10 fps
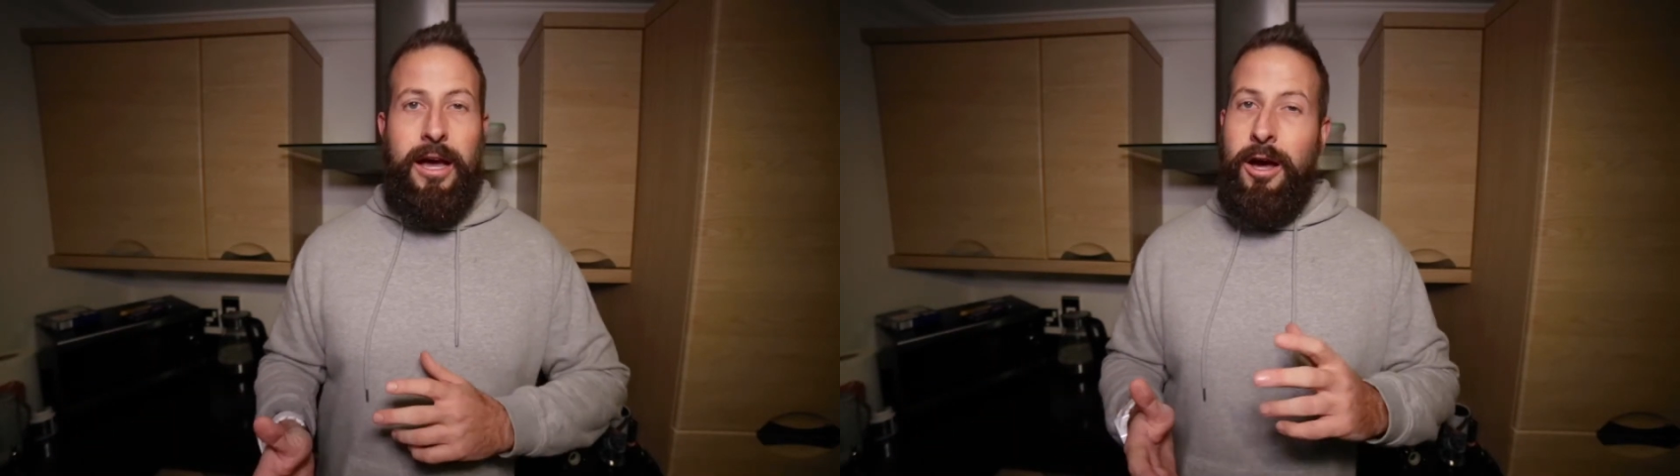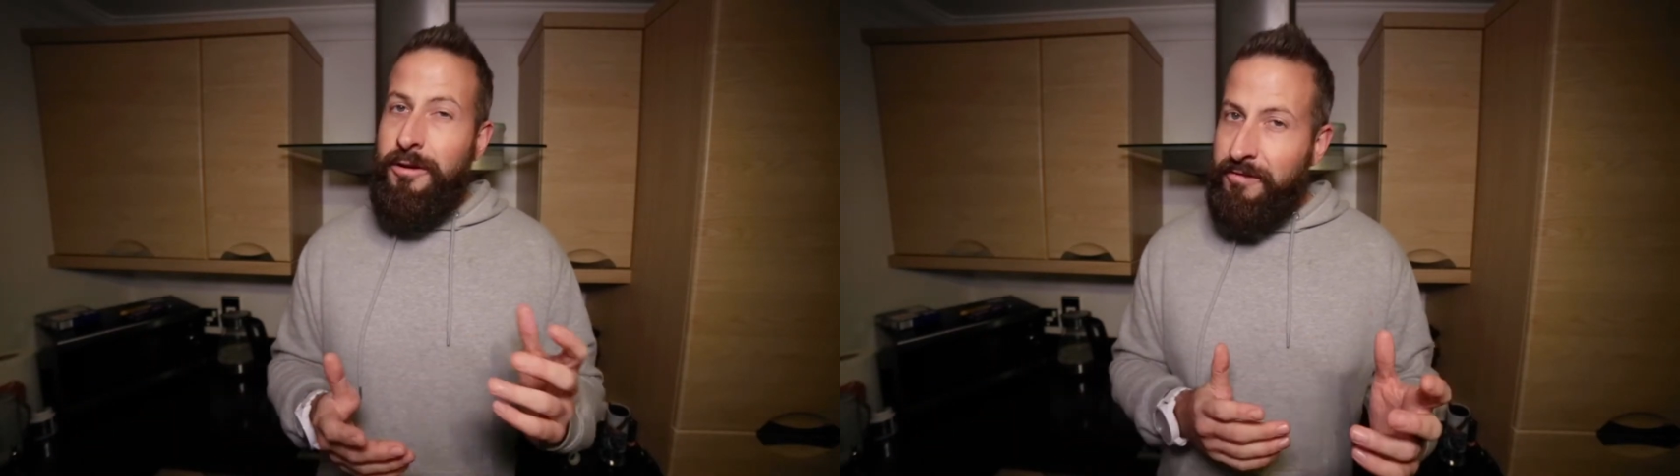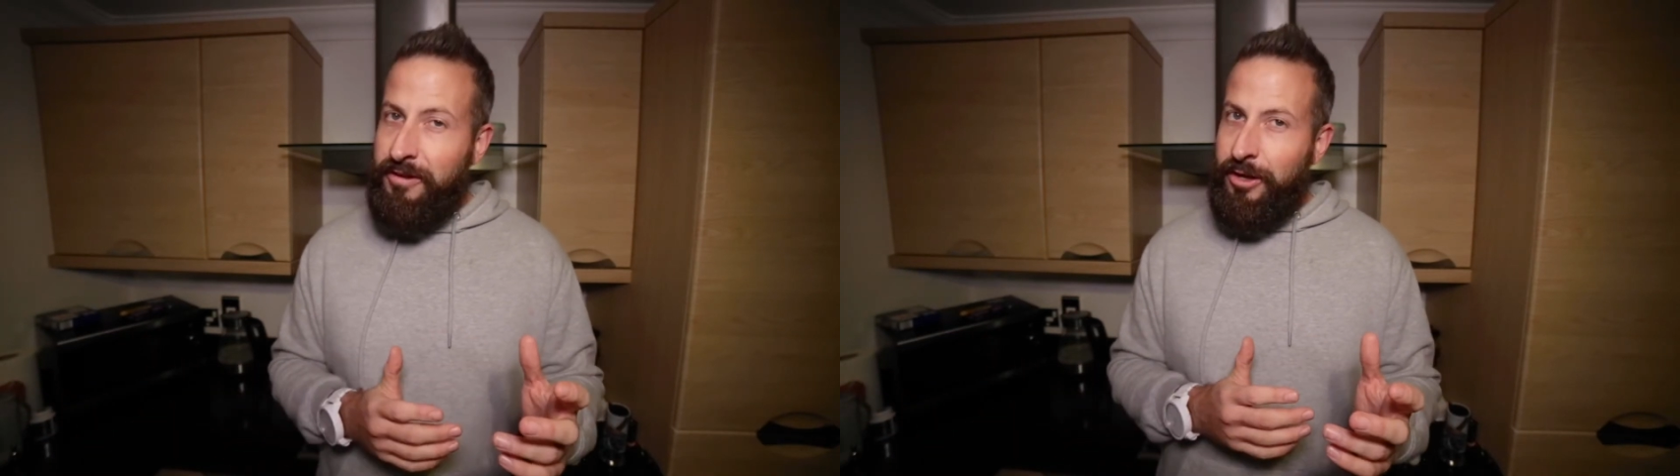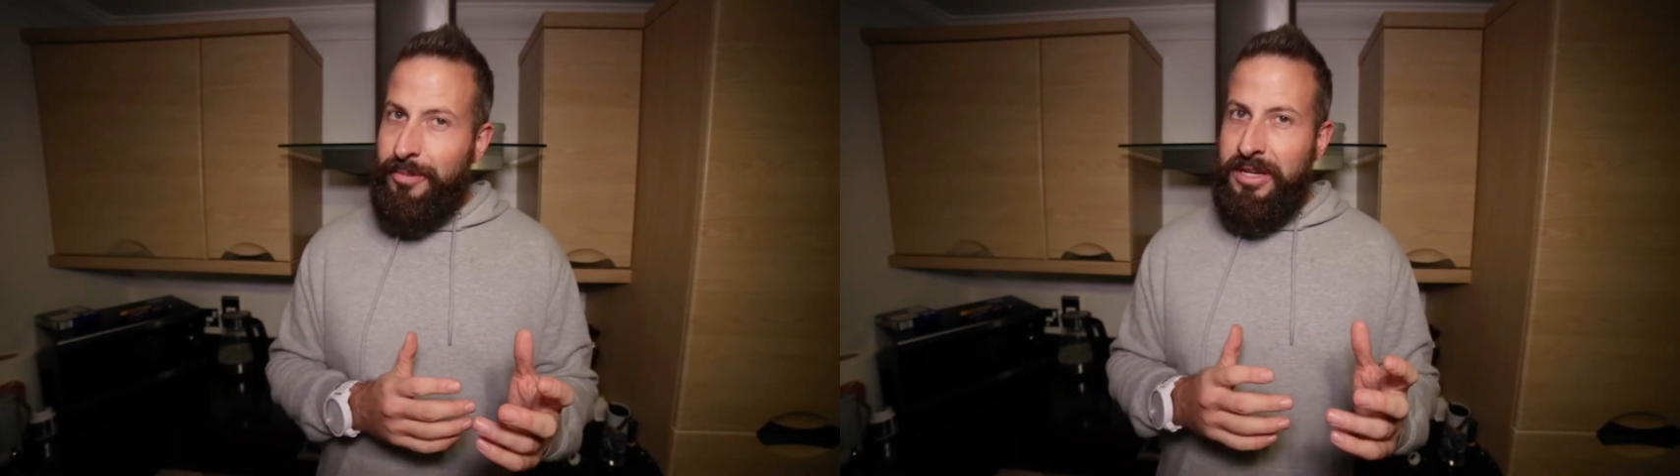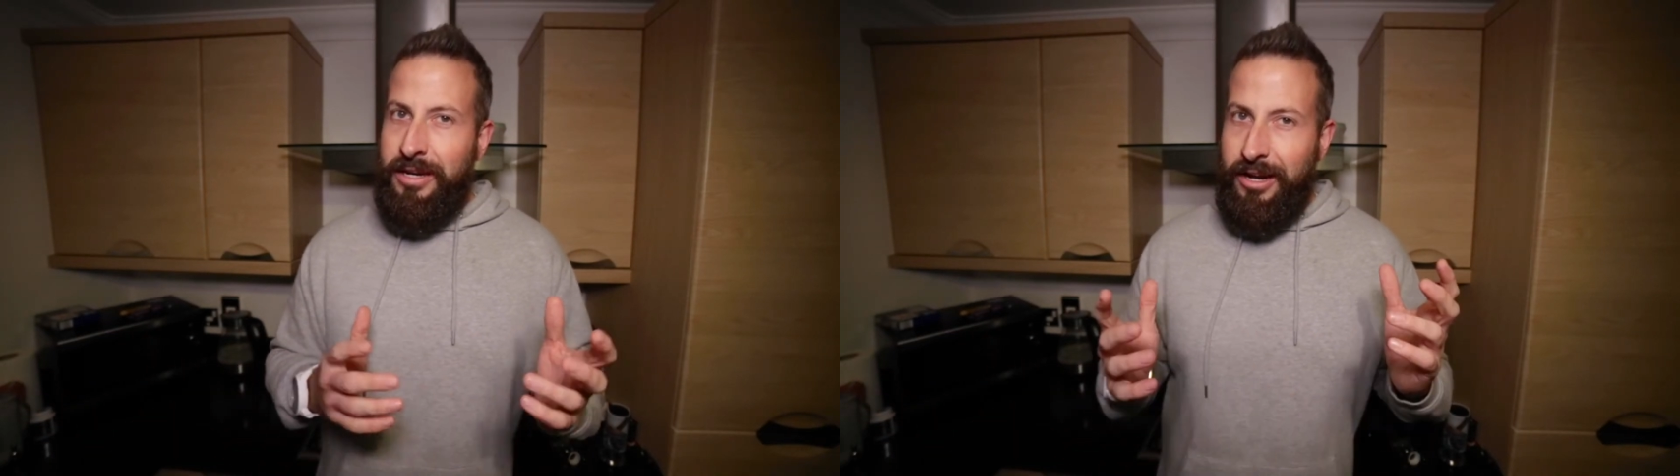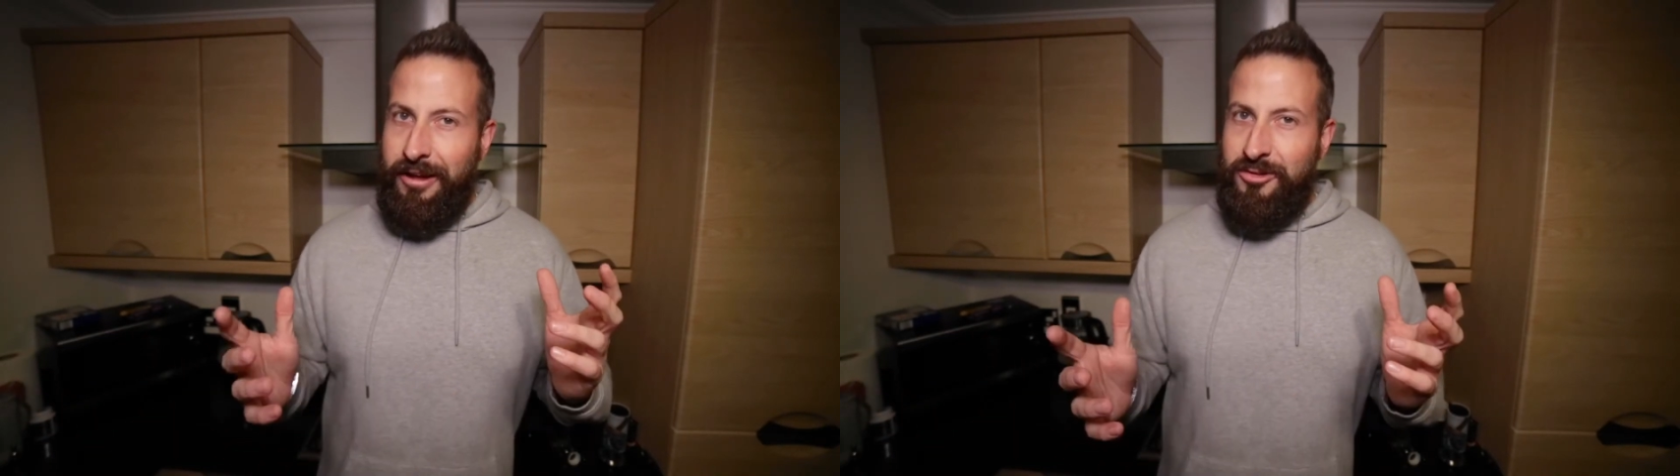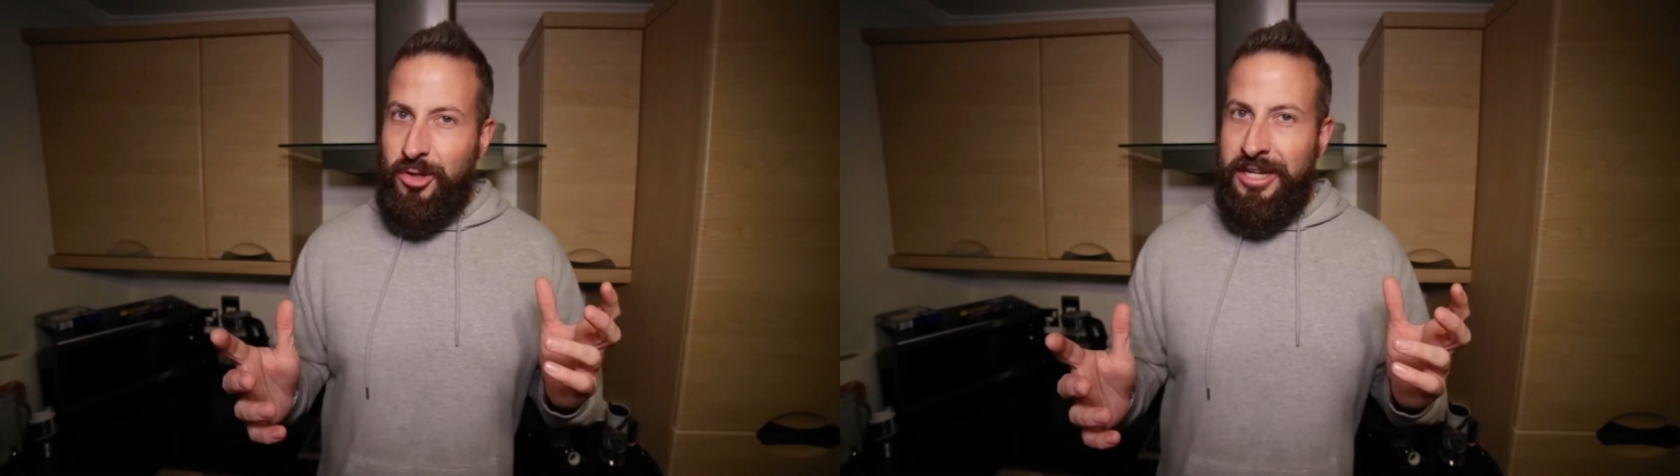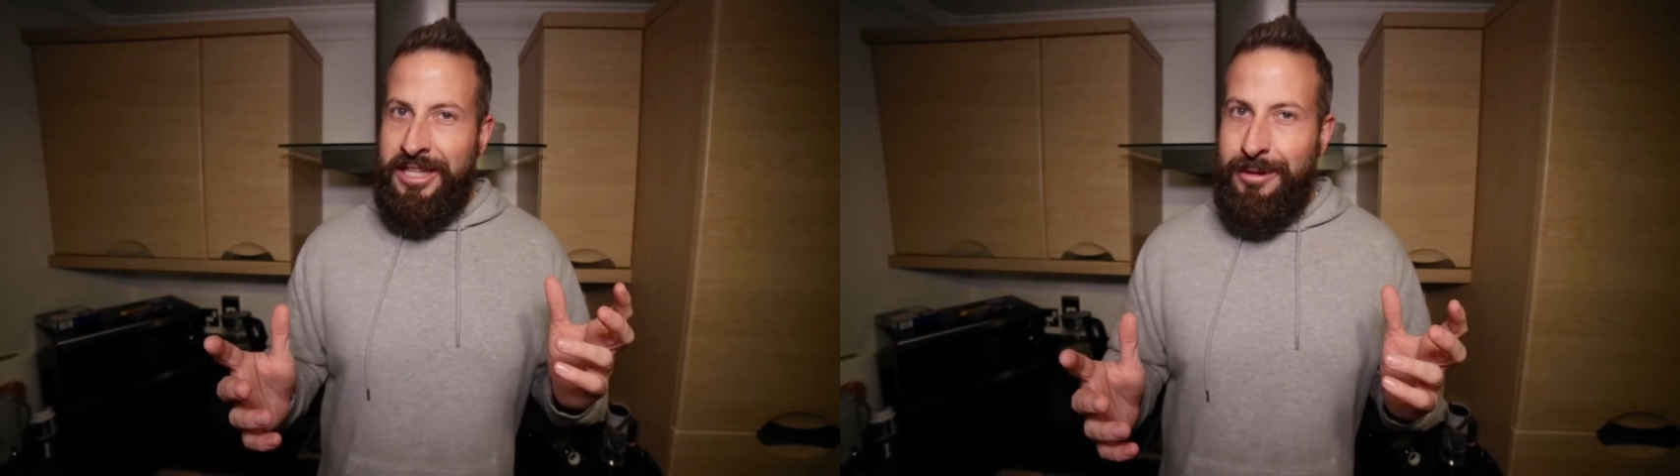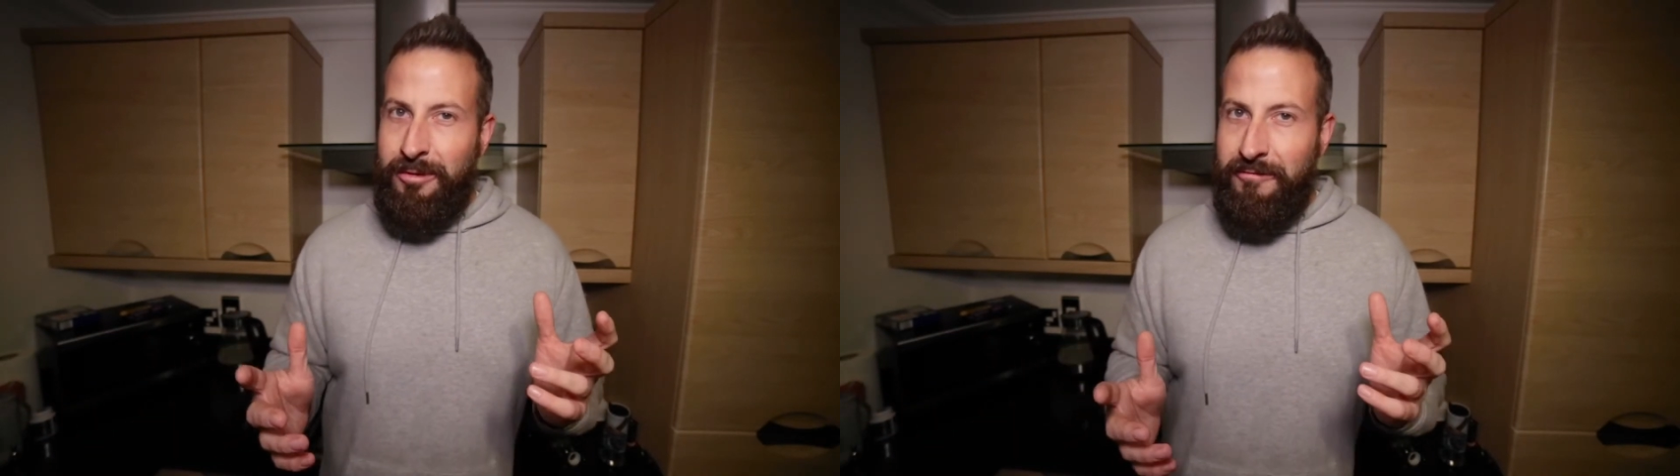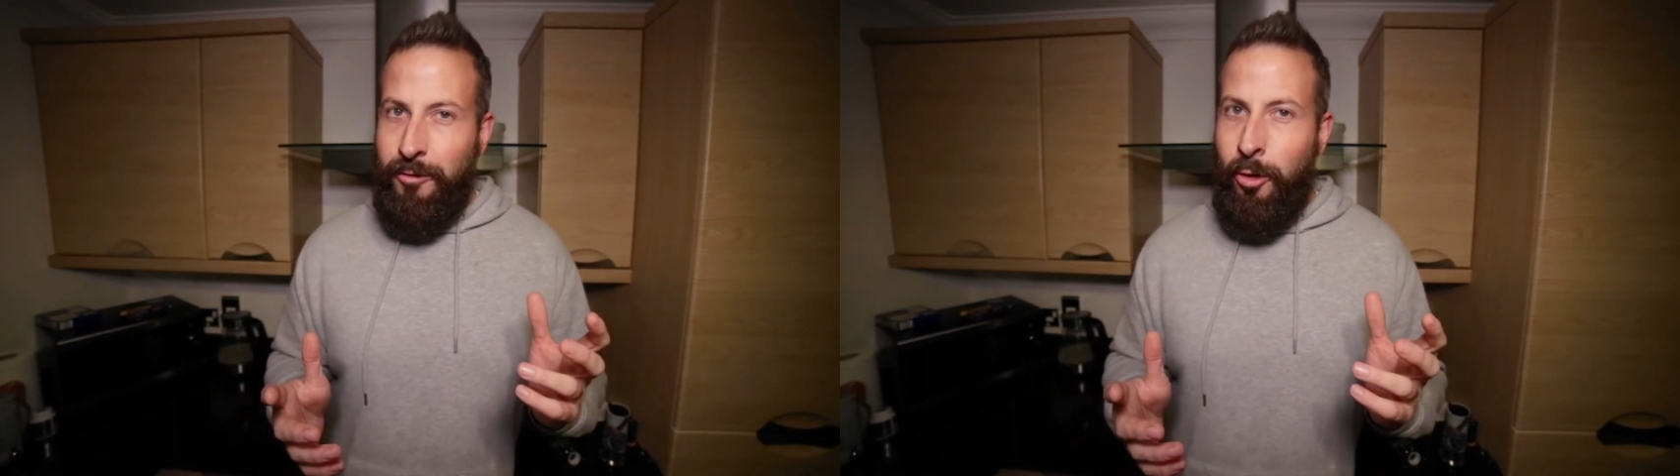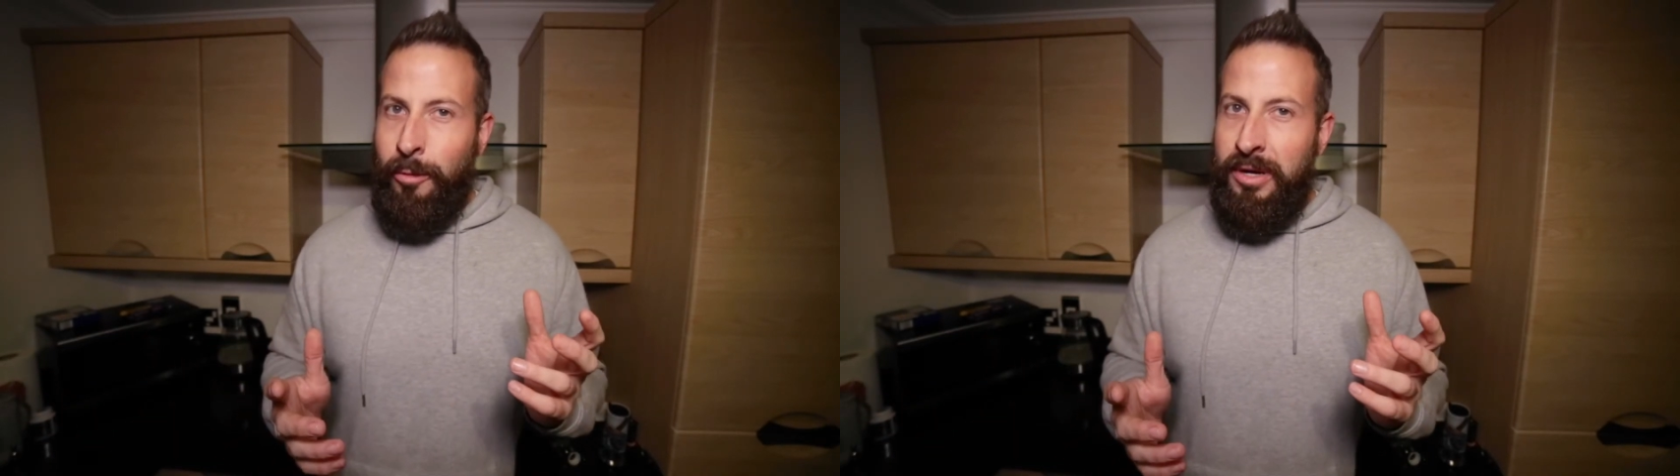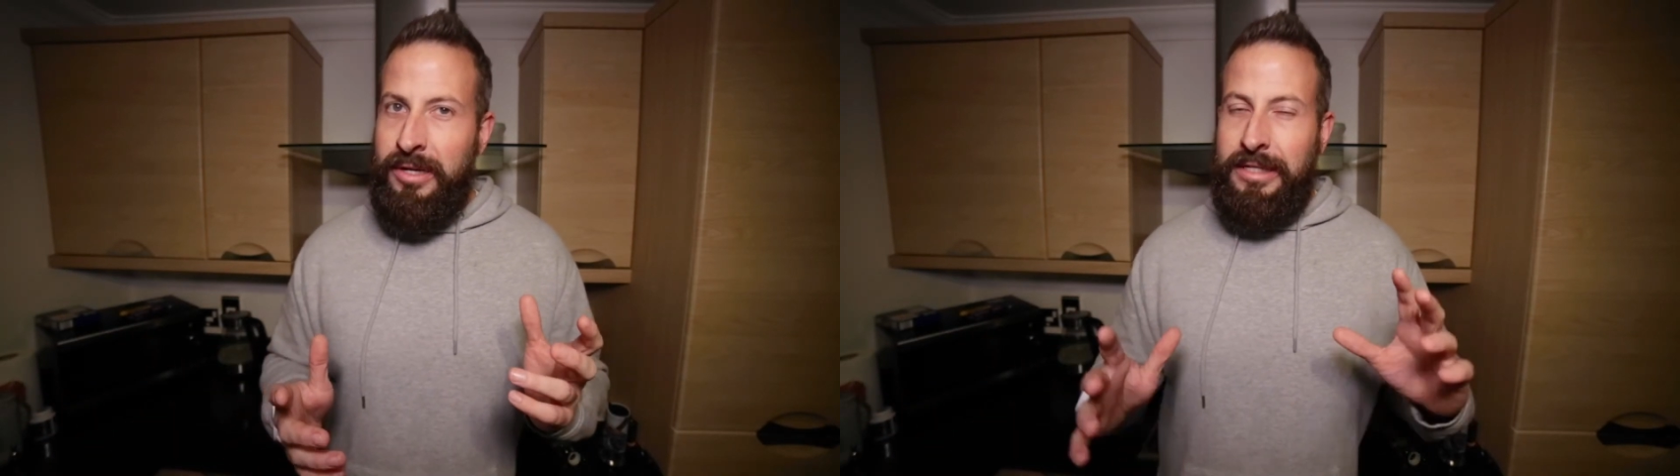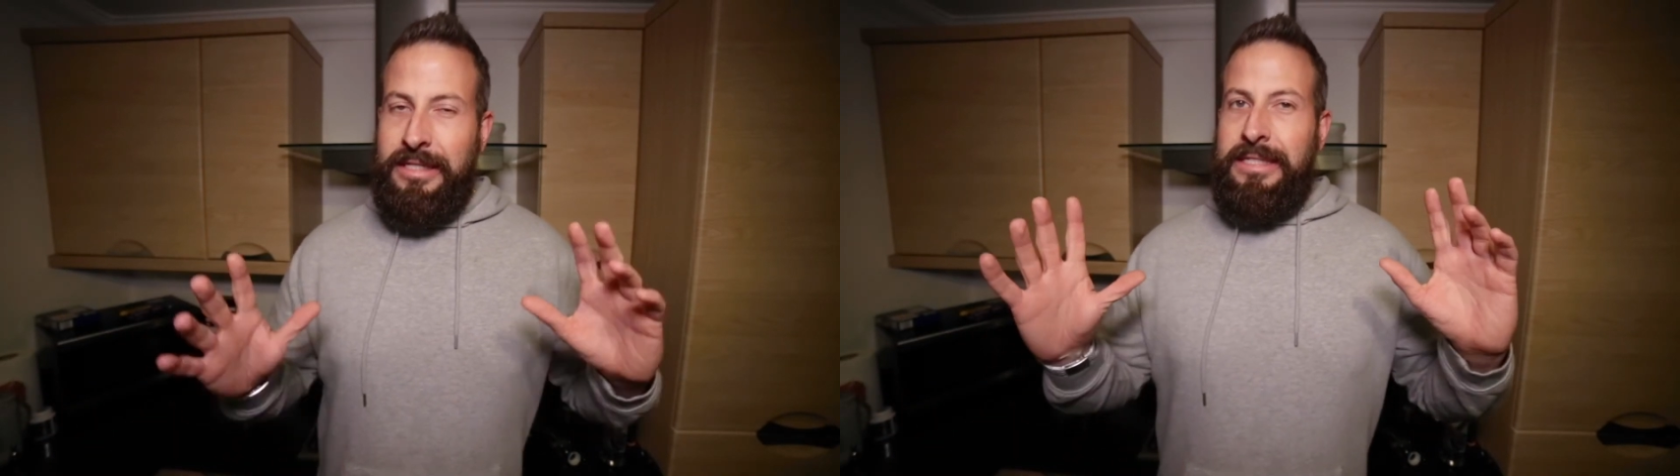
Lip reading: Hopefully there'll be none I've tried in there before, but